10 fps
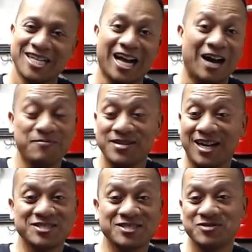I'll be
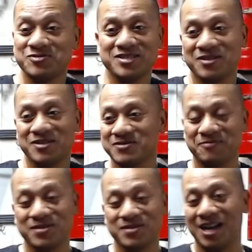honest with you. You know,
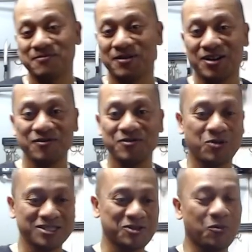sometimes I'm hungry
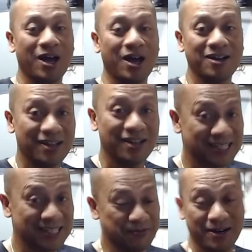once in a while,
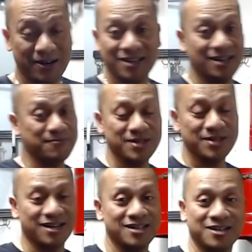but I I've been
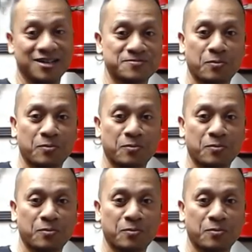cutting it out.